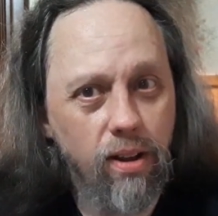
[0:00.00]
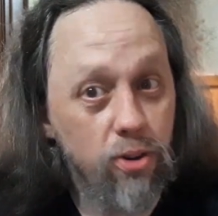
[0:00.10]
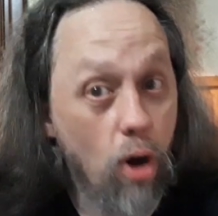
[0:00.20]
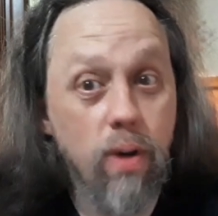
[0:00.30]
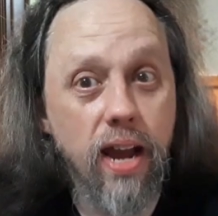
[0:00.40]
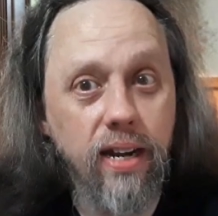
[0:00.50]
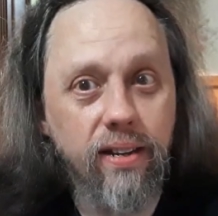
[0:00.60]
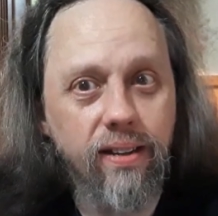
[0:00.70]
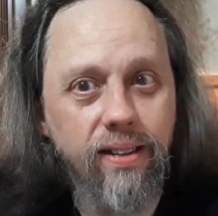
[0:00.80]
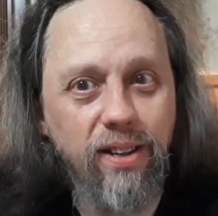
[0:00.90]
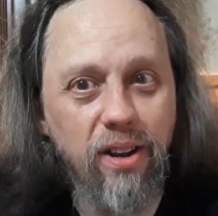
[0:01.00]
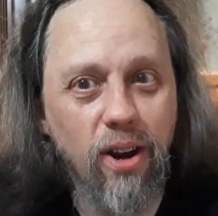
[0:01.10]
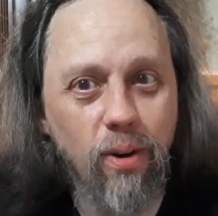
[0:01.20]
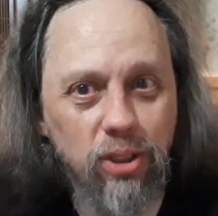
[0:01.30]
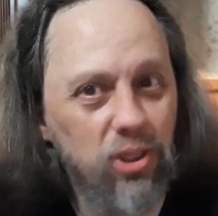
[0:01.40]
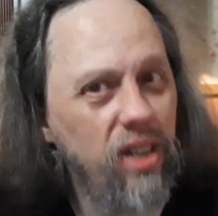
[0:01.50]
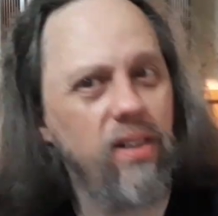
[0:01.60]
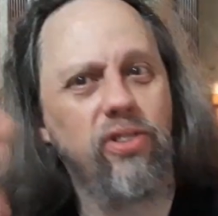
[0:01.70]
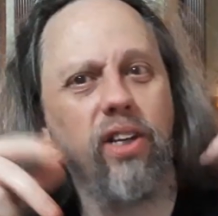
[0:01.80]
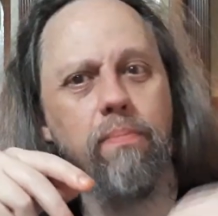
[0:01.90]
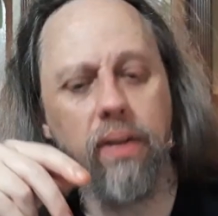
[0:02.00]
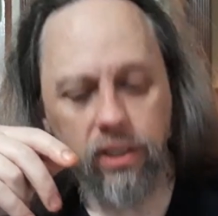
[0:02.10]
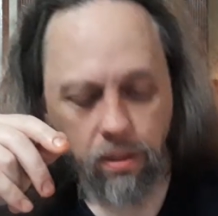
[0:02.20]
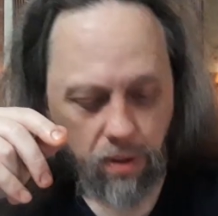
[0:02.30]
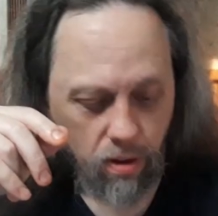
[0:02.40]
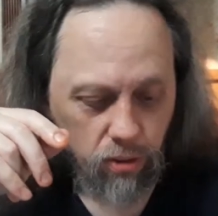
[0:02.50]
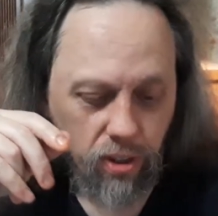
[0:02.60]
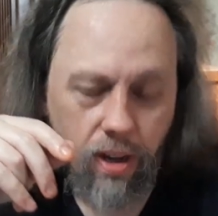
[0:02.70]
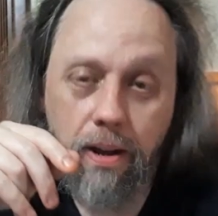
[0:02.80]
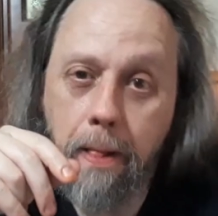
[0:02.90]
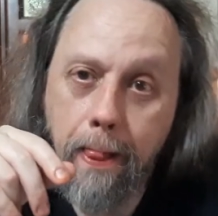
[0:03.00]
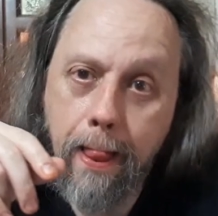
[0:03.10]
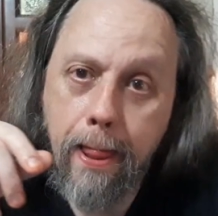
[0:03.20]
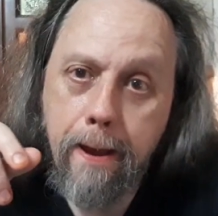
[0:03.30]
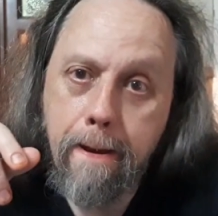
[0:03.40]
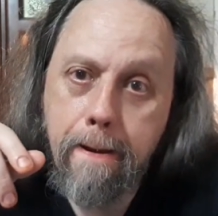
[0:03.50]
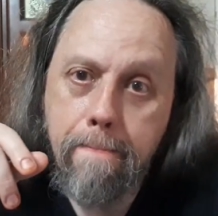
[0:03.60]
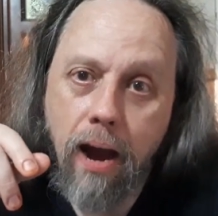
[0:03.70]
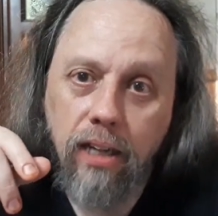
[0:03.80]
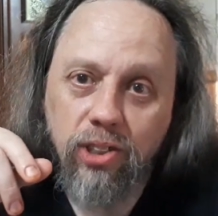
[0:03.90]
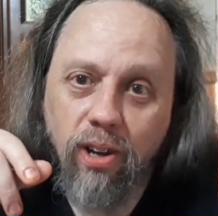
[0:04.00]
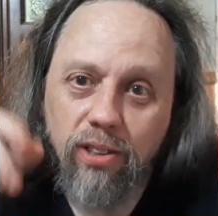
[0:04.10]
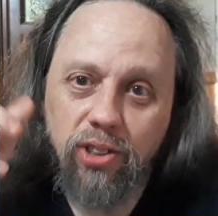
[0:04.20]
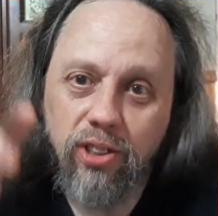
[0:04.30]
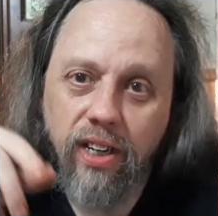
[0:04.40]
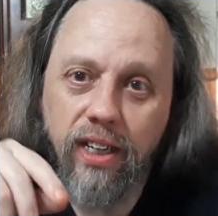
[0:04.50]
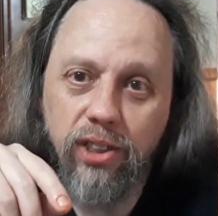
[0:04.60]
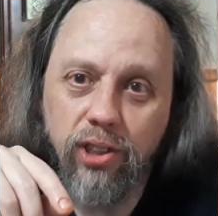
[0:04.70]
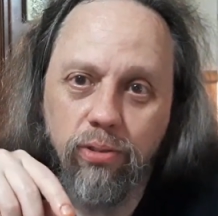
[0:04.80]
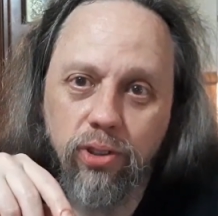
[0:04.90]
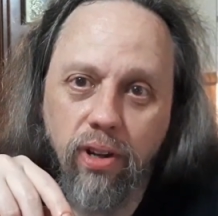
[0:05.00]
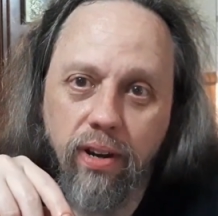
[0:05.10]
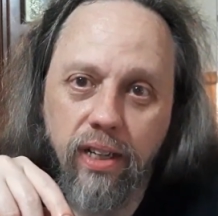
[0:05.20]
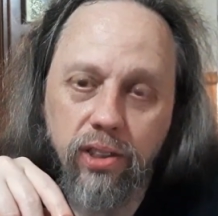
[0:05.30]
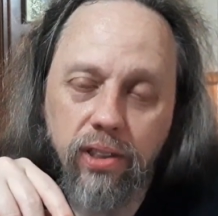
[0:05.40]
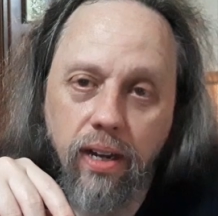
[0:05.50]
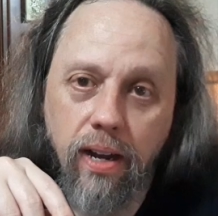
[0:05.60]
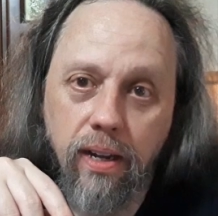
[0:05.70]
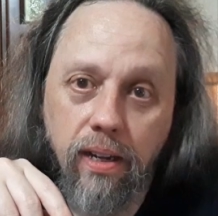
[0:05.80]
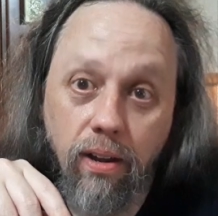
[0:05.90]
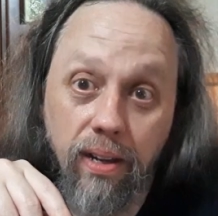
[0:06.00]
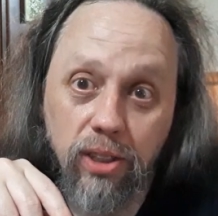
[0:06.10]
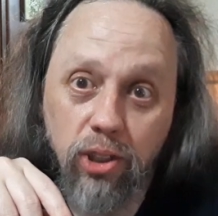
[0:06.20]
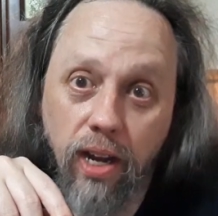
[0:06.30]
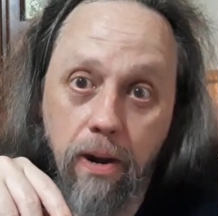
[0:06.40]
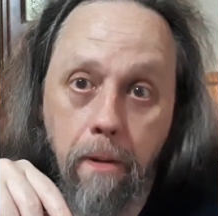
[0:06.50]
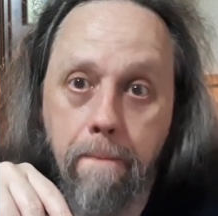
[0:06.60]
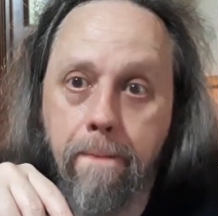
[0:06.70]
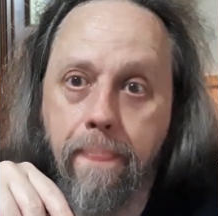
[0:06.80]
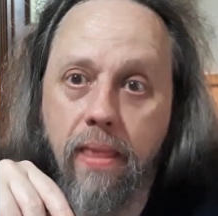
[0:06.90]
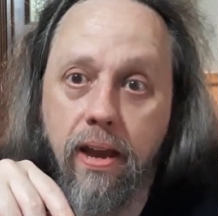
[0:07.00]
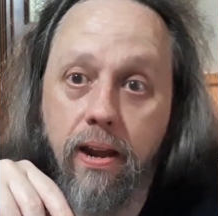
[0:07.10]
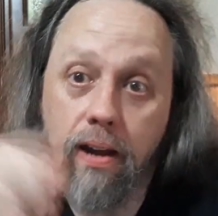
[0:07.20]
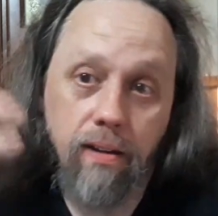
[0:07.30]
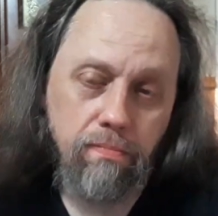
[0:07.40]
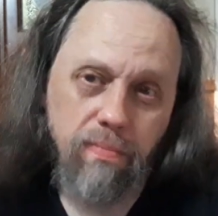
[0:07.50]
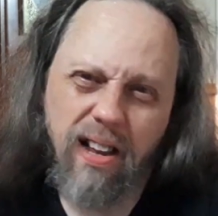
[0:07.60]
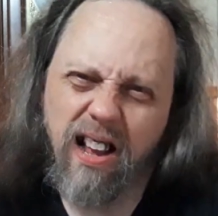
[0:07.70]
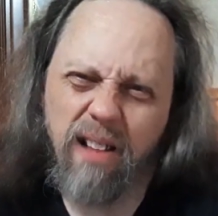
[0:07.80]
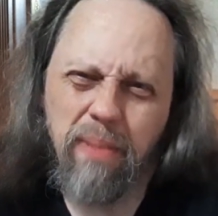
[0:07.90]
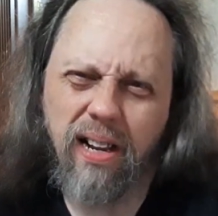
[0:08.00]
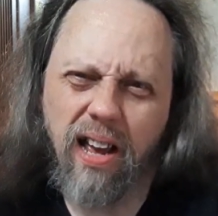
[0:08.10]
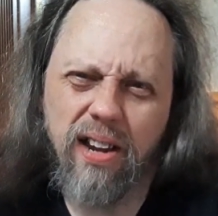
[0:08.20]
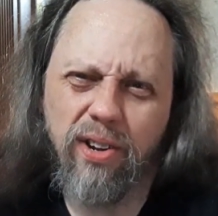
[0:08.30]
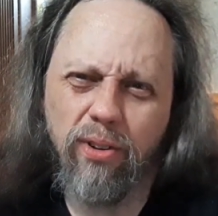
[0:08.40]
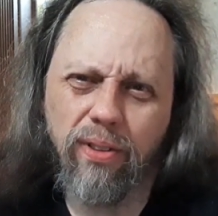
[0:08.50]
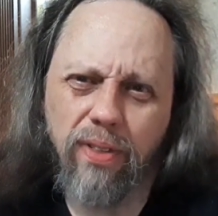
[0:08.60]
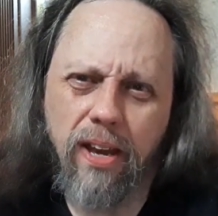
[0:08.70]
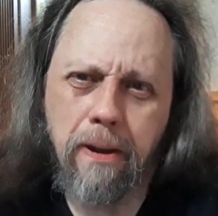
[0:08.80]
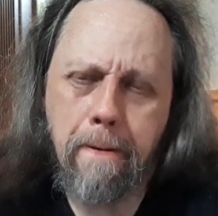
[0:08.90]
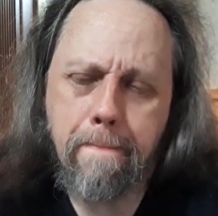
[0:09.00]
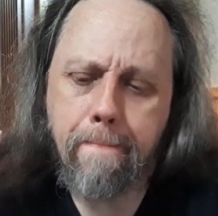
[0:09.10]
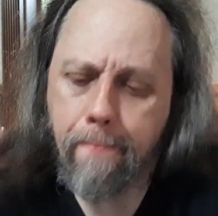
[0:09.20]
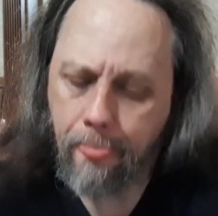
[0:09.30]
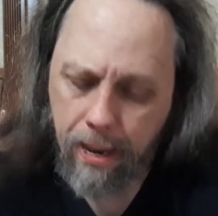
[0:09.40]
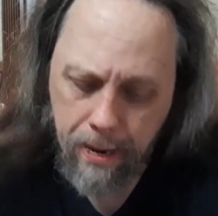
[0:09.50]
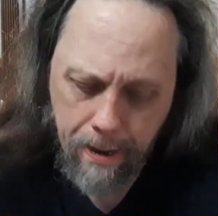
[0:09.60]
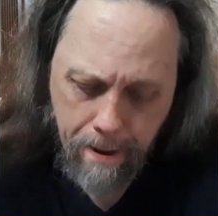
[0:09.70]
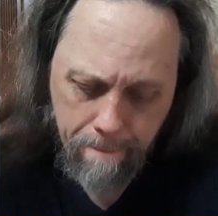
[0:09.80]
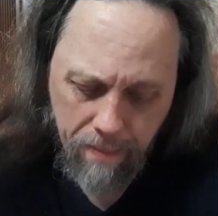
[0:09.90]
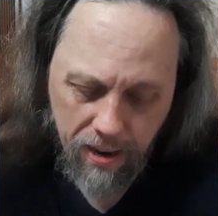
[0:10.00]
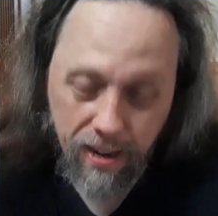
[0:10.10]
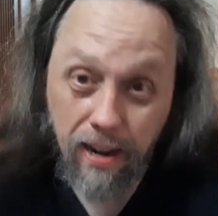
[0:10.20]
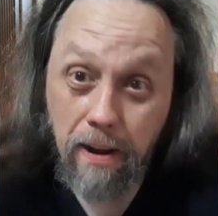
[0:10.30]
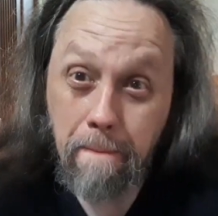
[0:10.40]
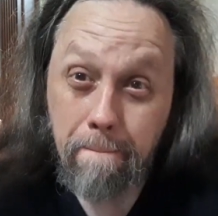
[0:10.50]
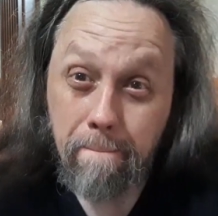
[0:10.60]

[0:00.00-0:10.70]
donate, you know, send me some of those hot sauces that he's used on his channel, and I'll be glad to do it then. But